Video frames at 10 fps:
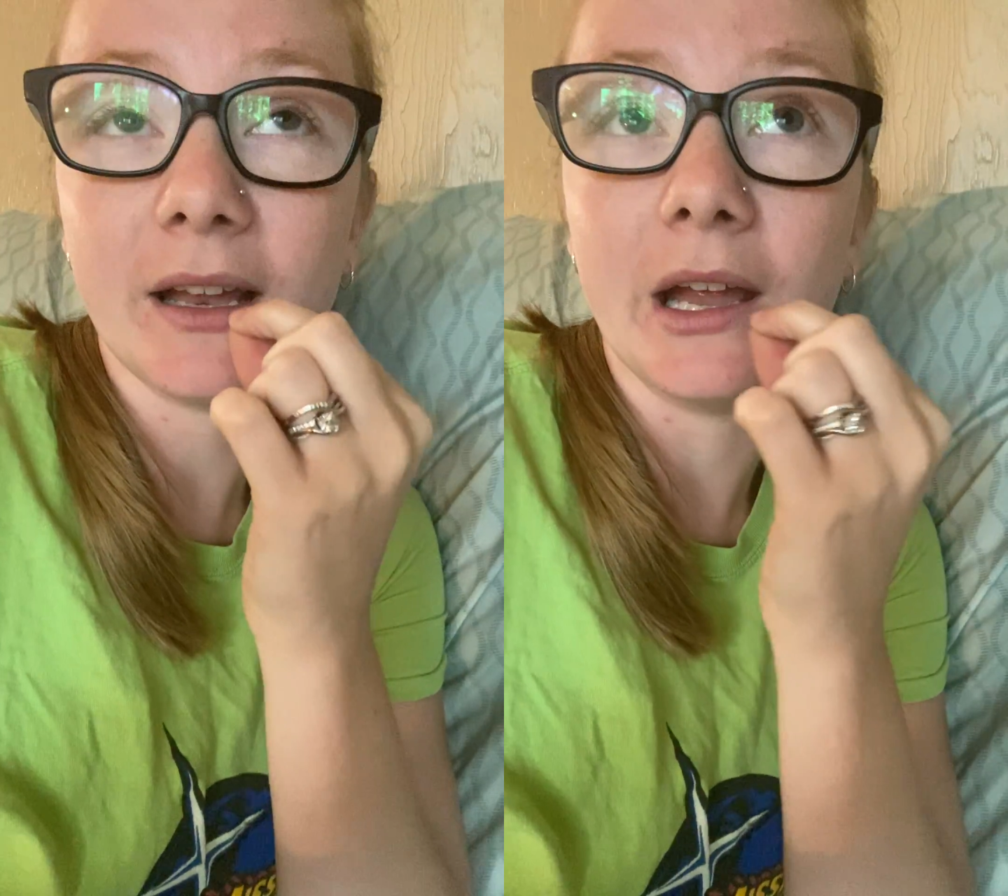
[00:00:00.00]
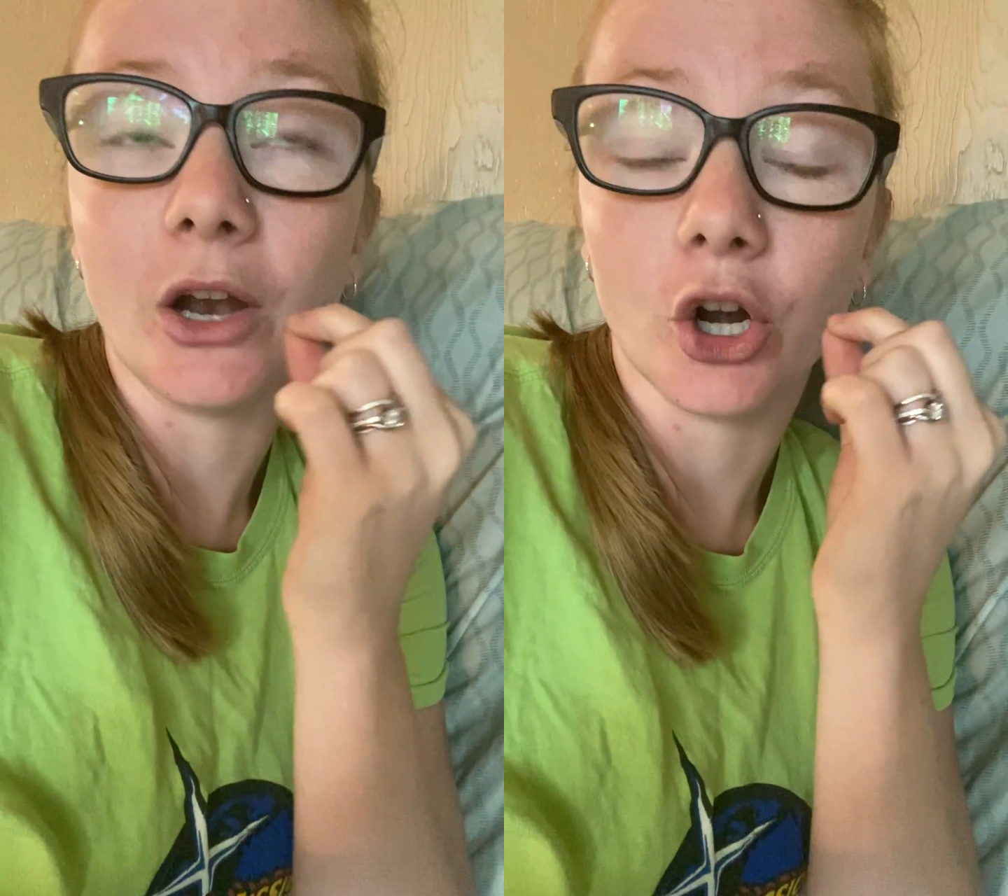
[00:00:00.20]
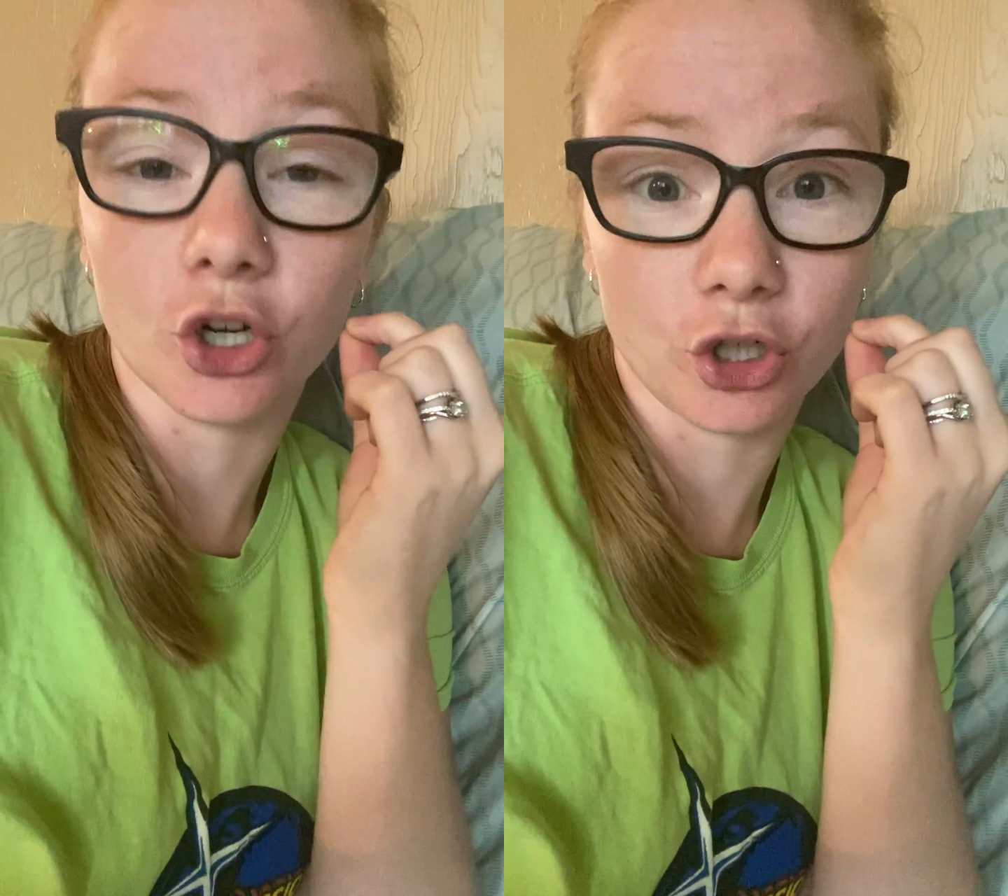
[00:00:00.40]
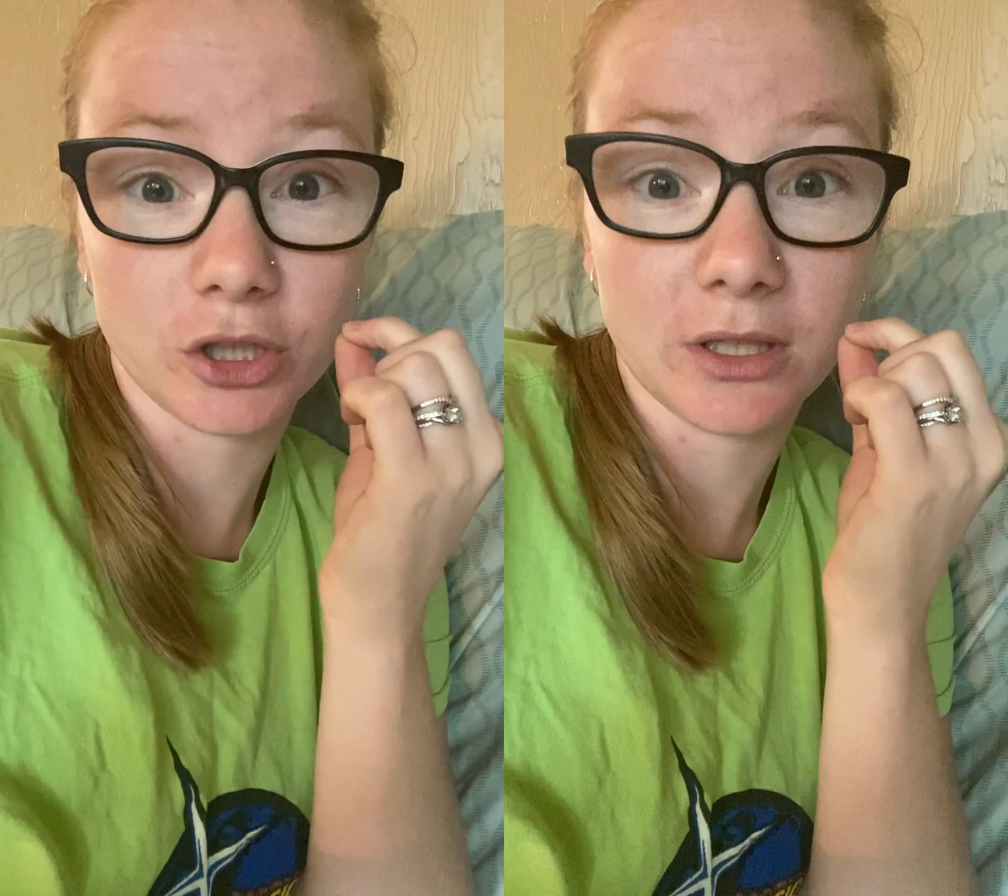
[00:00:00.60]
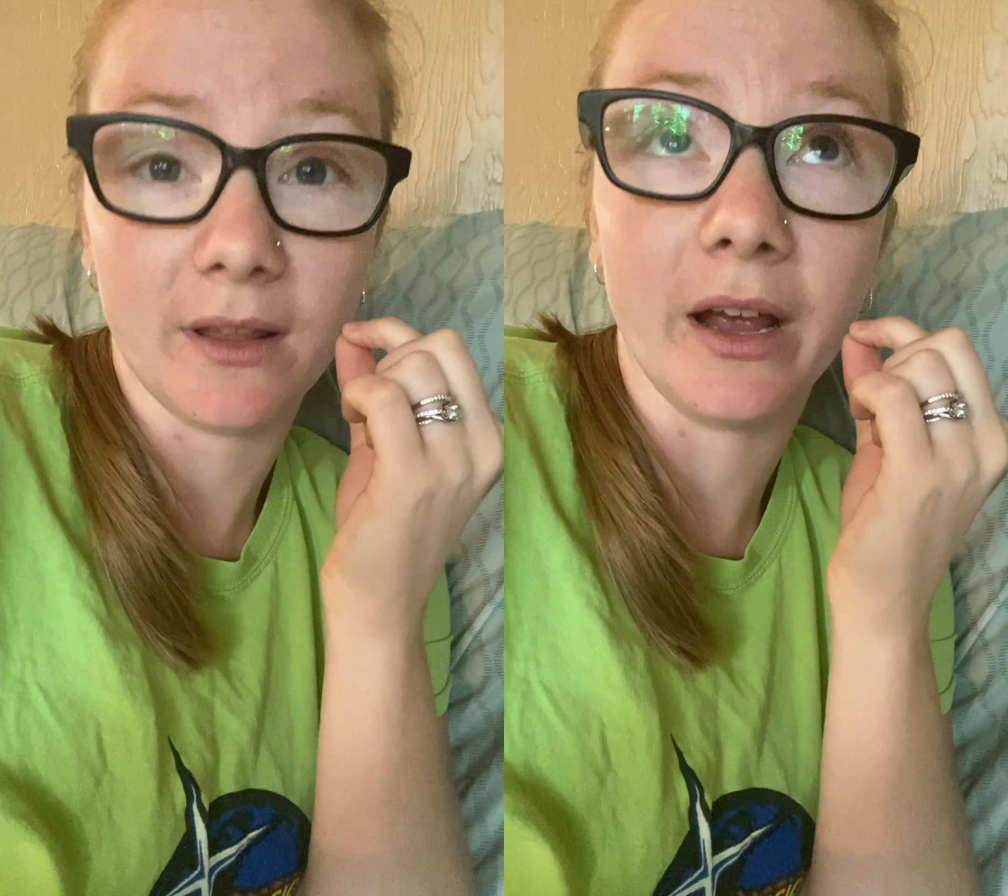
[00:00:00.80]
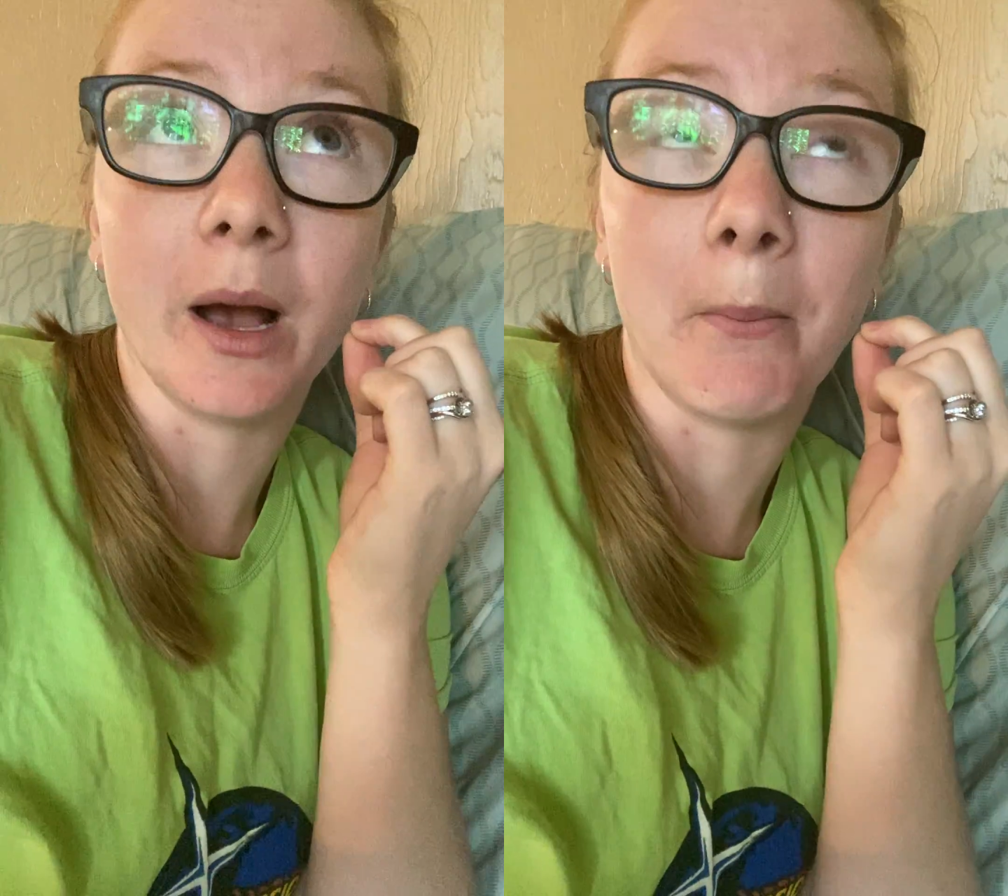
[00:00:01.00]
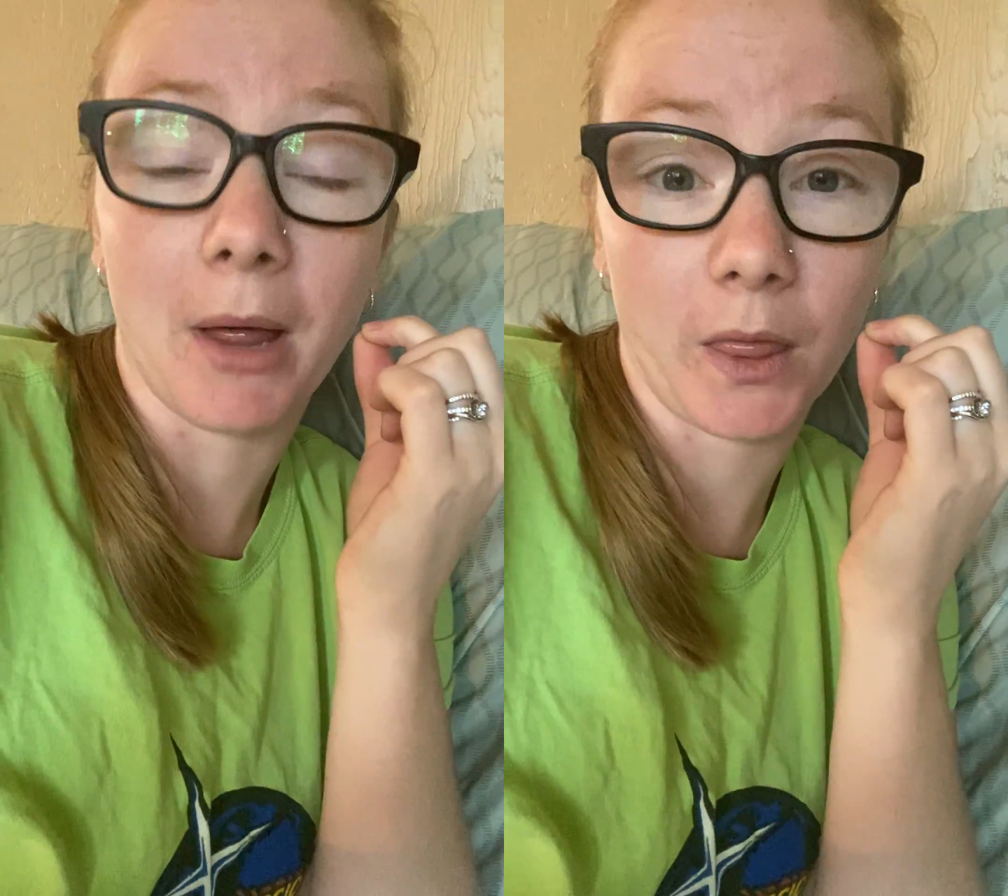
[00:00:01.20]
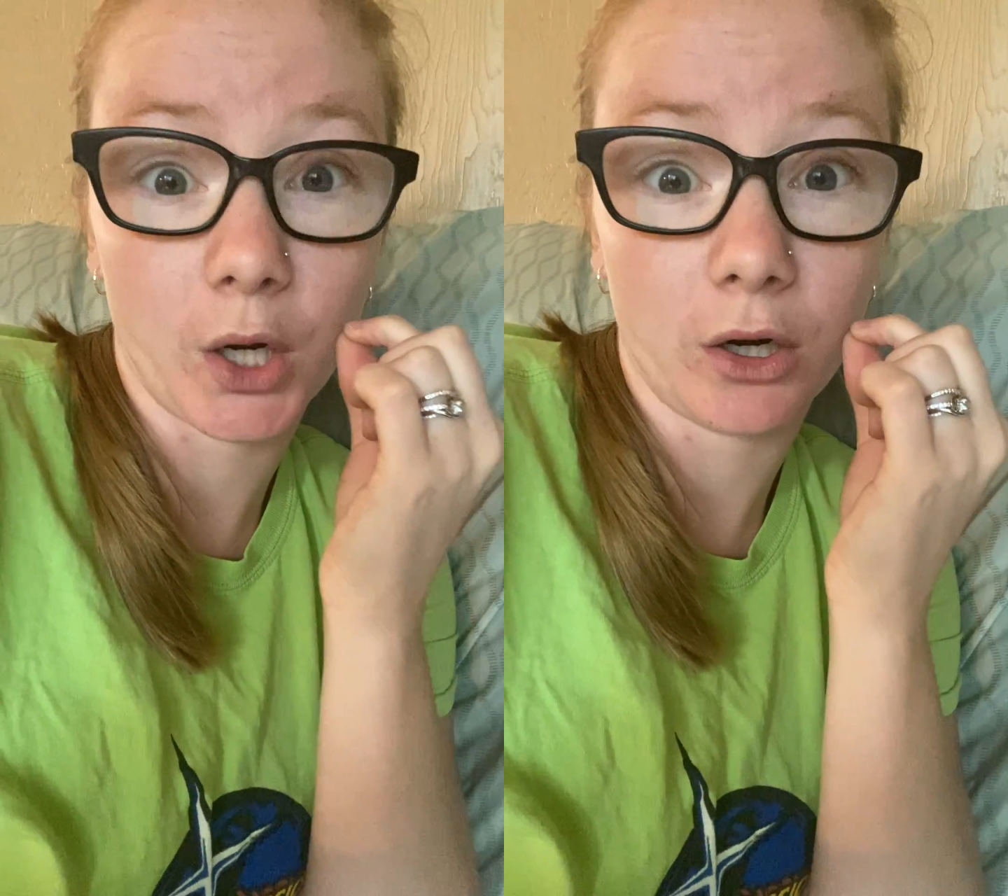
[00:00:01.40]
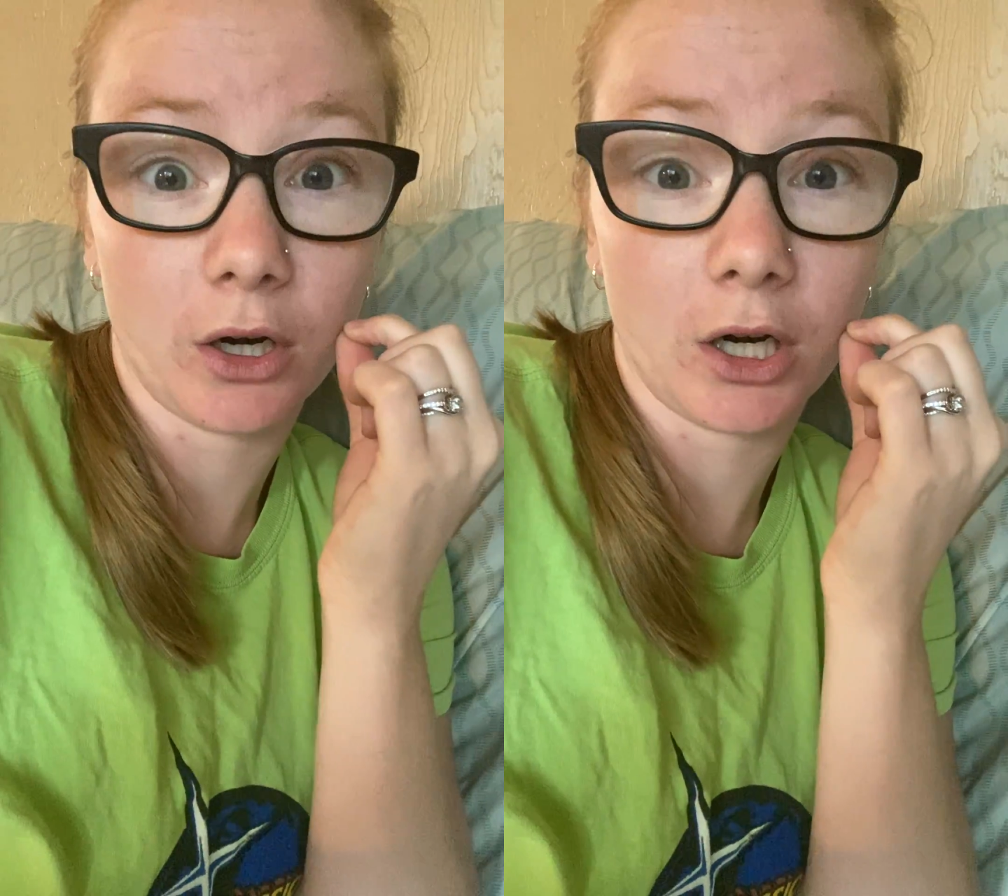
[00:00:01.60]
it hurt like a mother.